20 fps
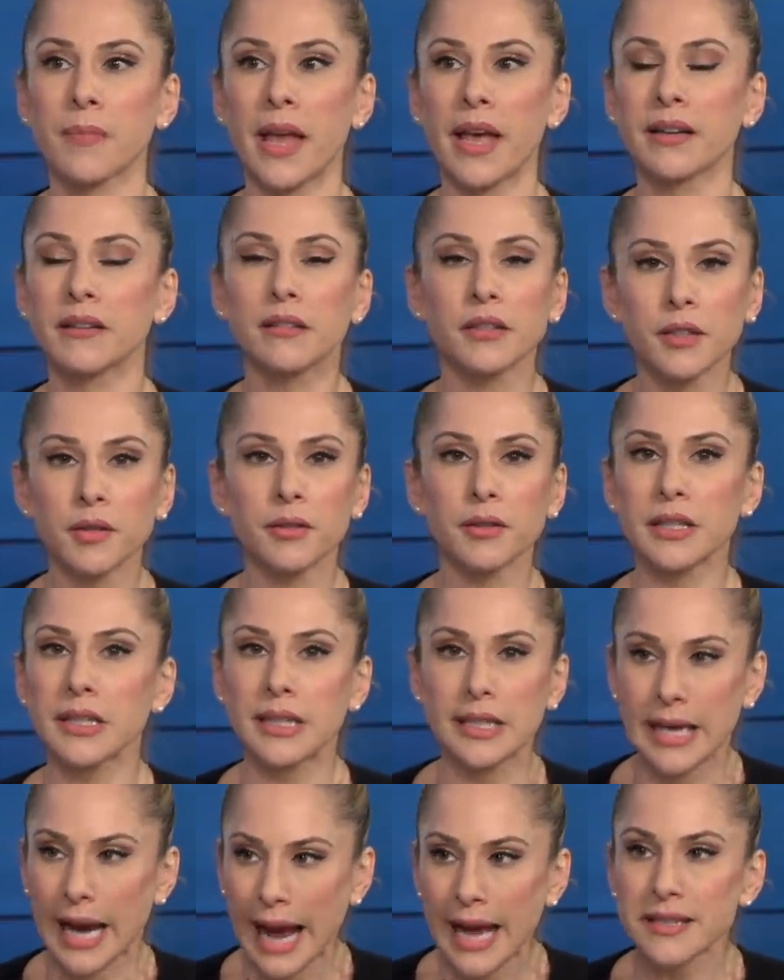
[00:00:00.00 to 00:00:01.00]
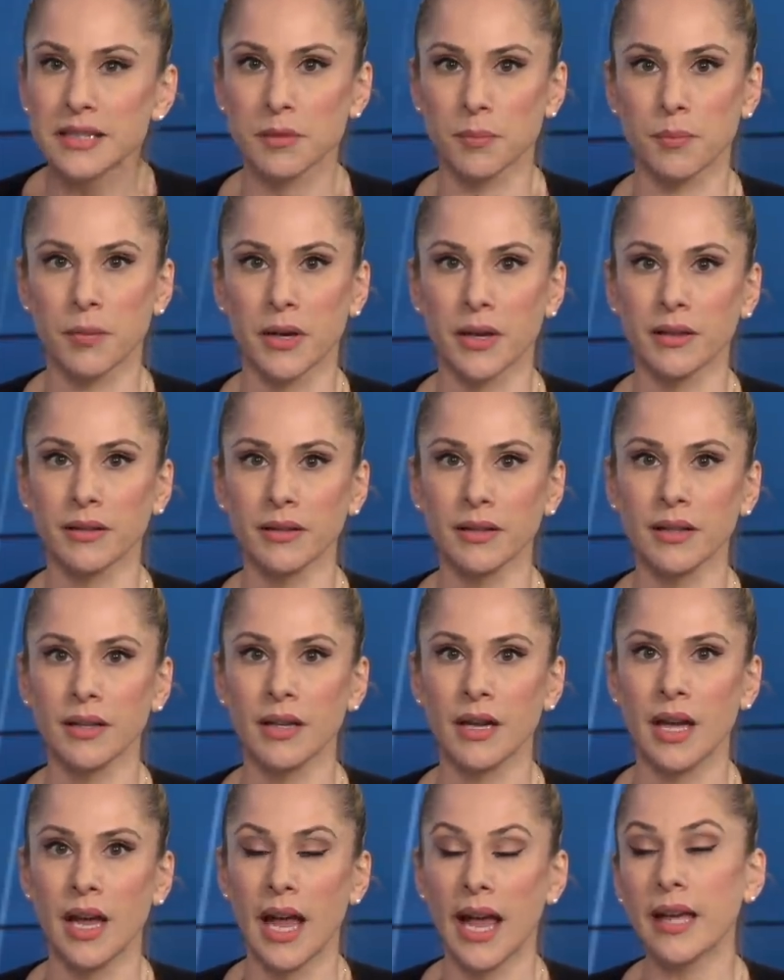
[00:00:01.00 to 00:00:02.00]
And clearly he hasn't been.
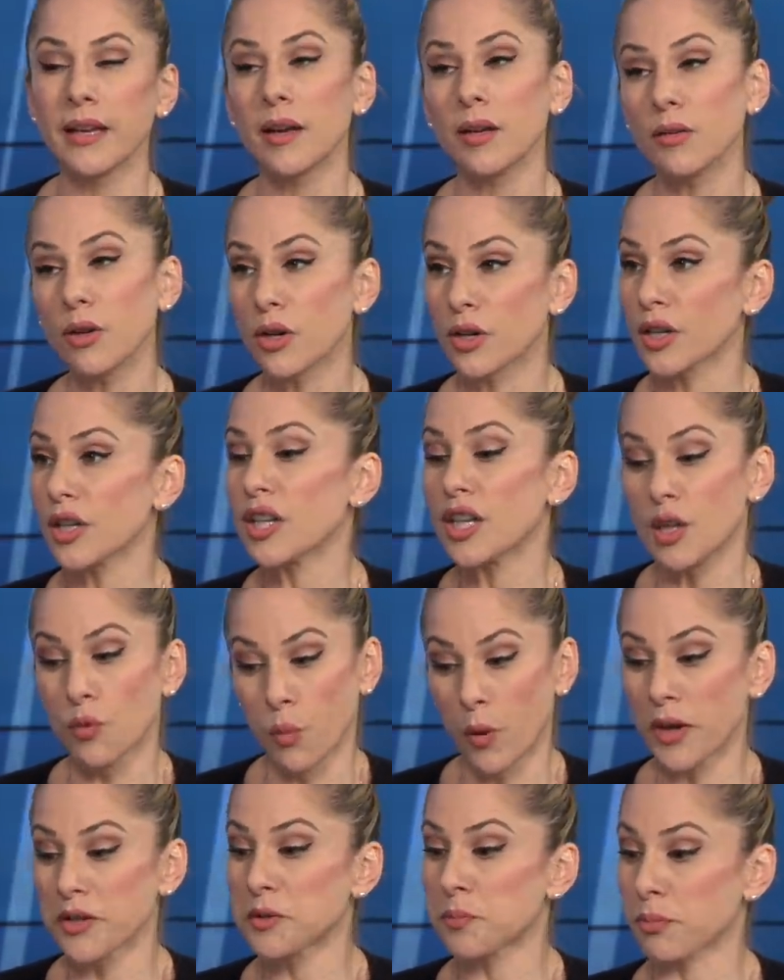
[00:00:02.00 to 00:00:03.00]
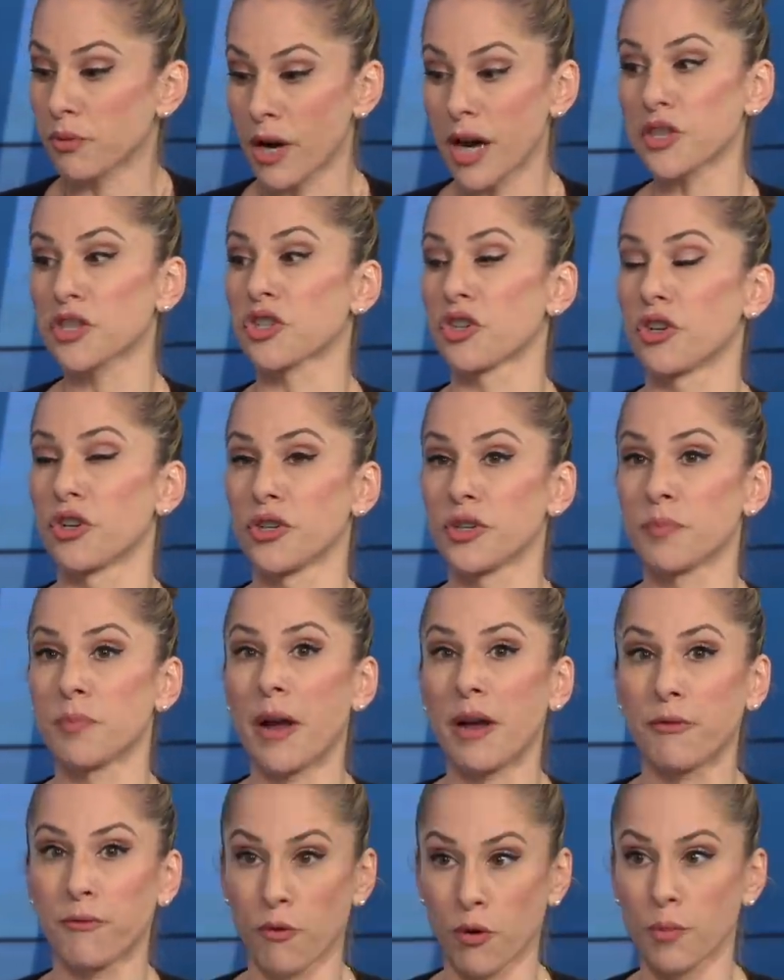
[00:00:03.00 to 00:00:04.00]
And look, he was pressured
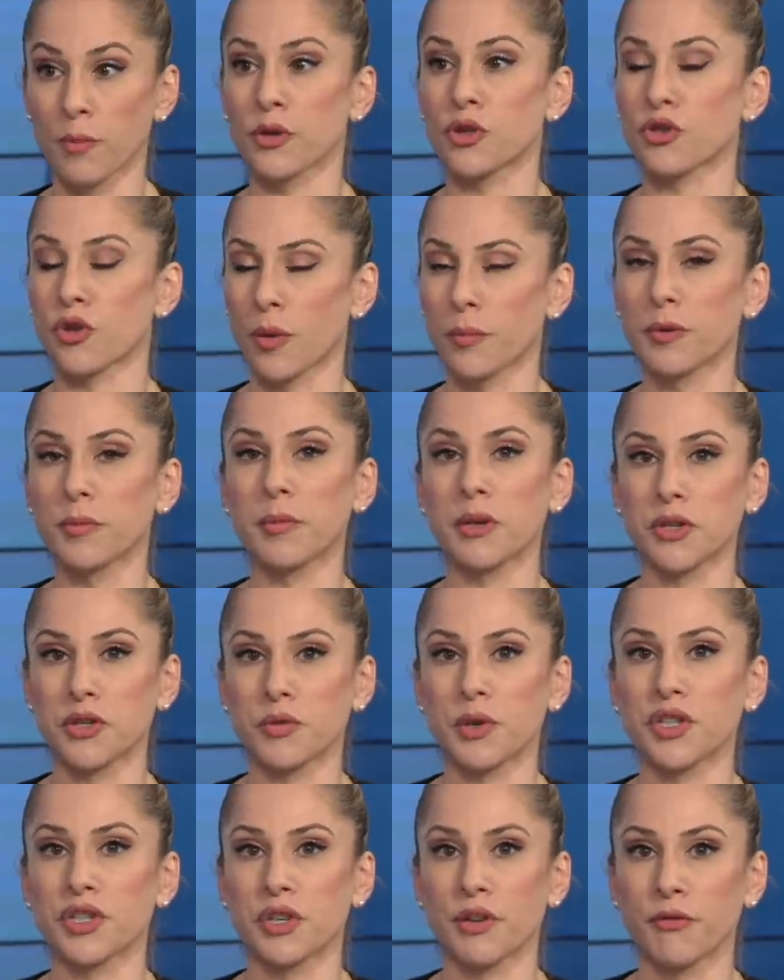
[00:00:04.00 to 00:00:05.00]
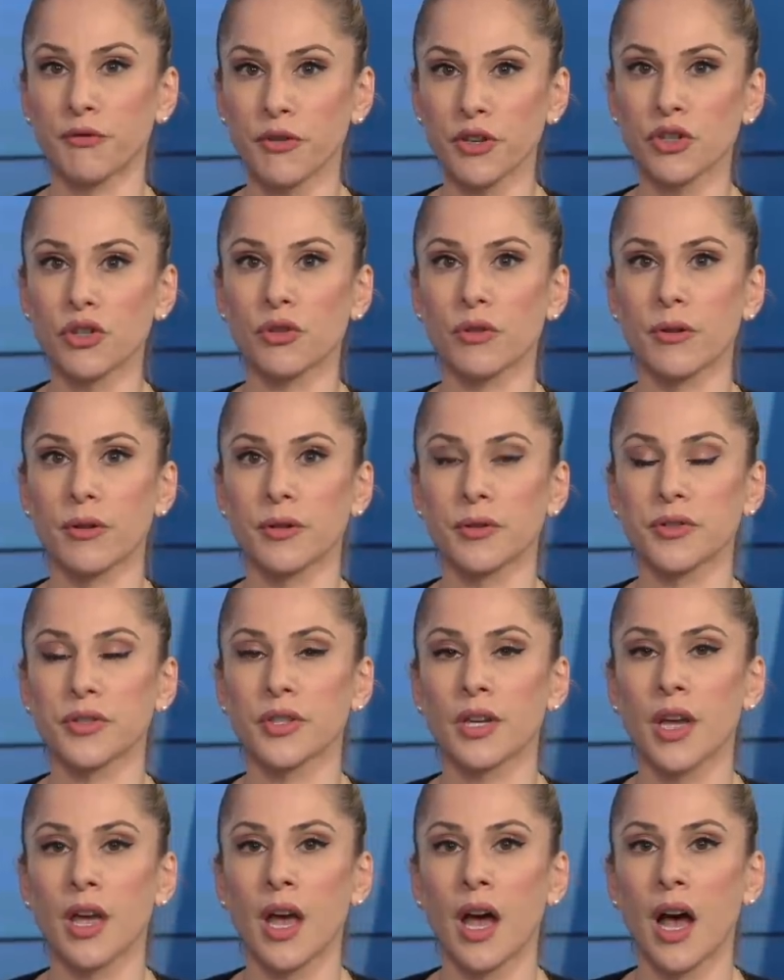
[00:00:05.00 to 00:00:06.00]
by former Trump administration
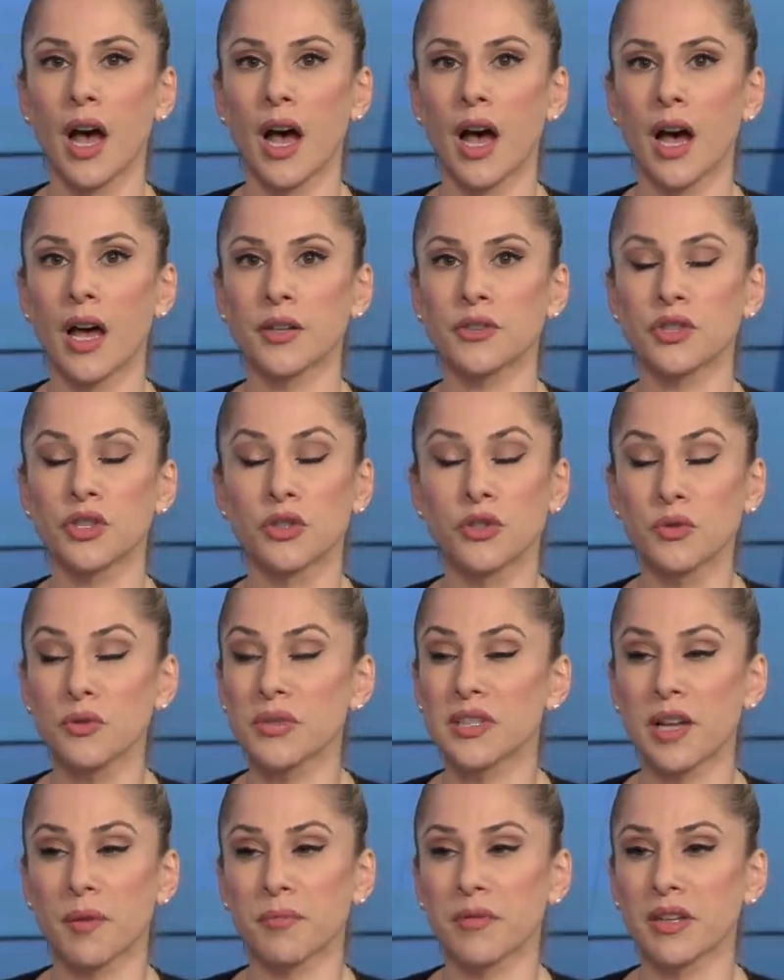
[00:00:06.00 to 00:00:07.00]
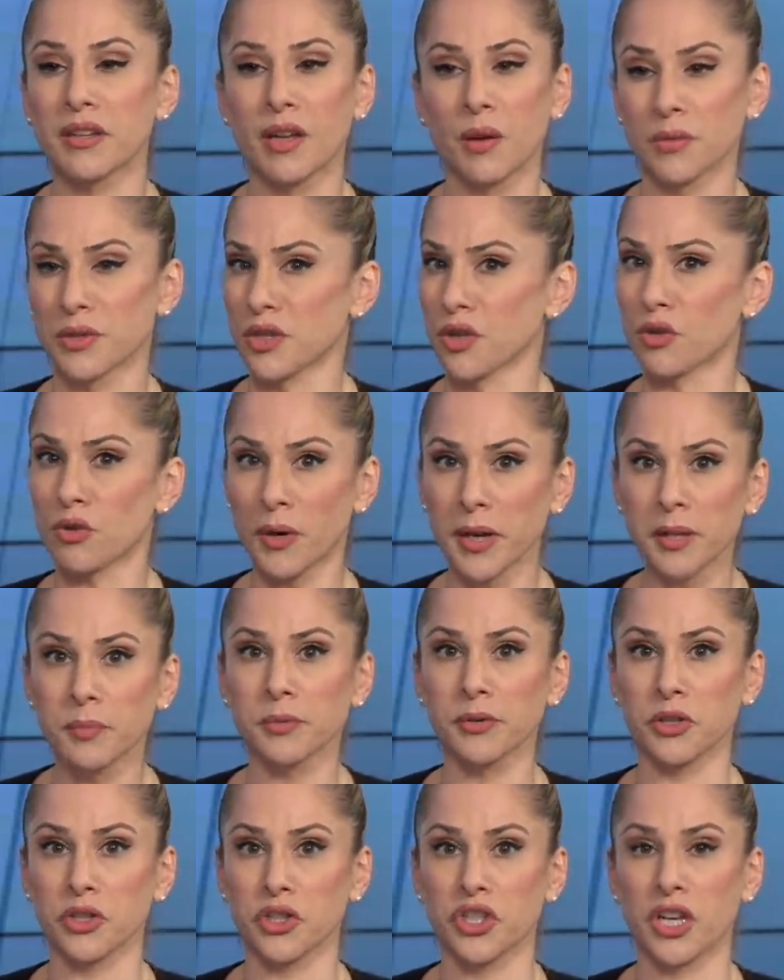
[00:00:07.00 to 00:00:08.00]
officials uh, to do something that was
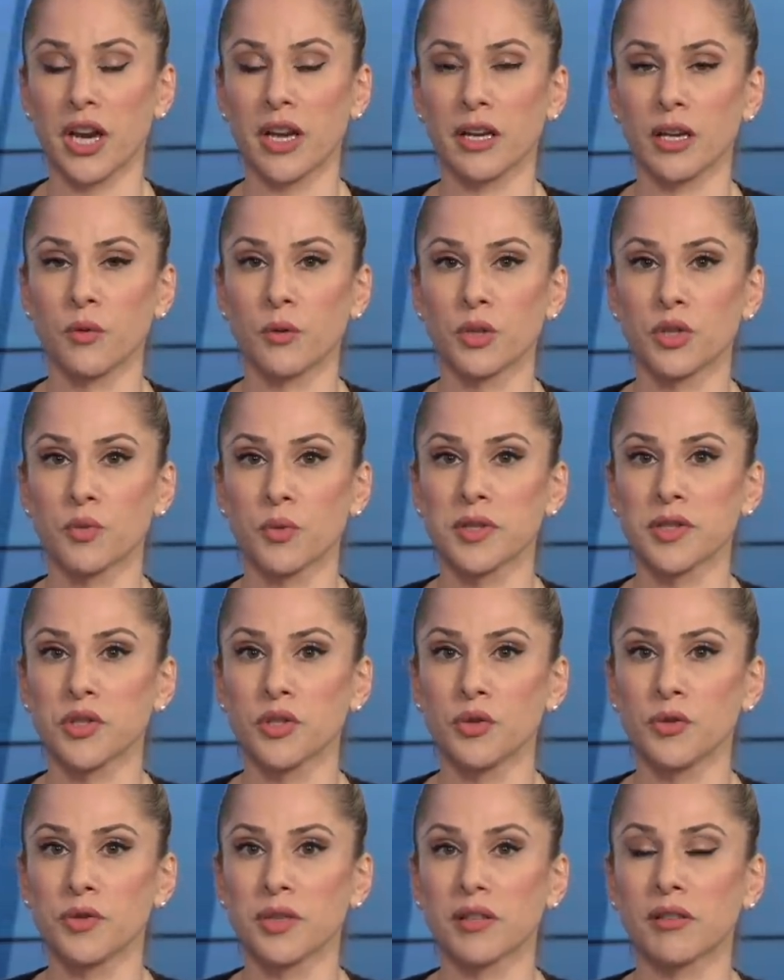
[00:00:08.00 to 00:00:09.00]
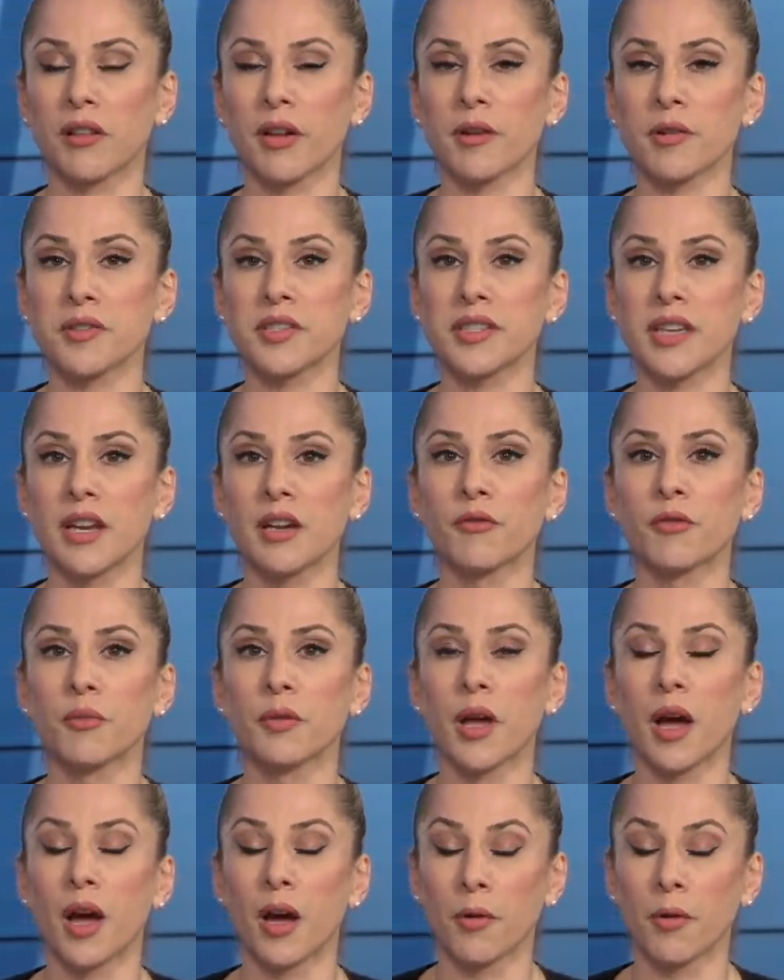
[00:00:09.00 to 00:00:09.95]
incredibly shady, which was to declare a state of an,